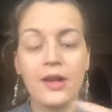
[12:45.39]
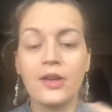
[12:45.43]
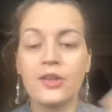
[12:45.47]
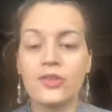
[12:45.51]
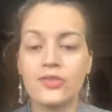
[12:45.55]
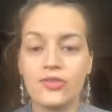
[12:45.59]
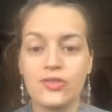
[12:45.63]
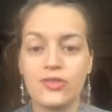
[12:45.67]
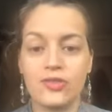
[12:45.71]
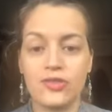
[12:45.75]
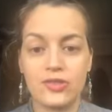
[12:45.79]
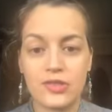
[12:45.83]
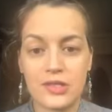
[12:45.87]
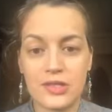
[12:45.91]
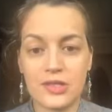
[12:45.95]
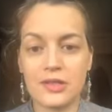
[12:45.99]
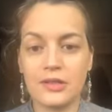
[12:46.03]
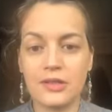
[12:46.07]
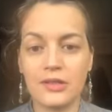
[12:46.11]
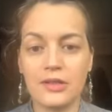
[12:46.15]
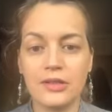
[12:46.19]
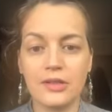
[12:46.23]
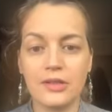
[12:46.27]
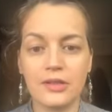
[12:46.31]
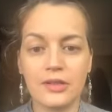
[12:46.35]
so you still
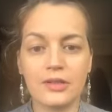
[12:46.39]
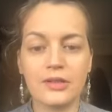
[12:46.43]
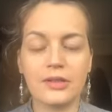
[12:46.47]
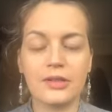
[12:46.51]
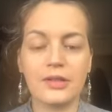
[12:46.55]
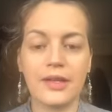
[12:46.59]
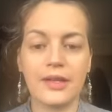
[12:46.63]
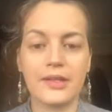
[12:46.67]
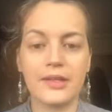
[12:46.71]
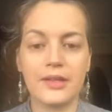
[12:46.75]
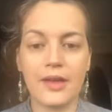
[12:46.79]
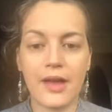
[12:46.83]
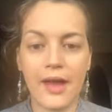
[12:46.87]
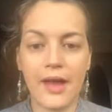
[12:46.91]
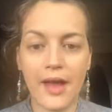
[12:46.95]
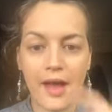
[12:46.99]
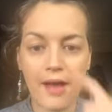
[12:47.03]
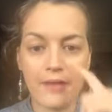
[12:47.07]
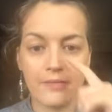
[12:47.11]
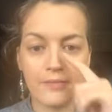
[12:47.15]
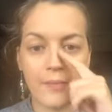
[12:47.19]
look like you have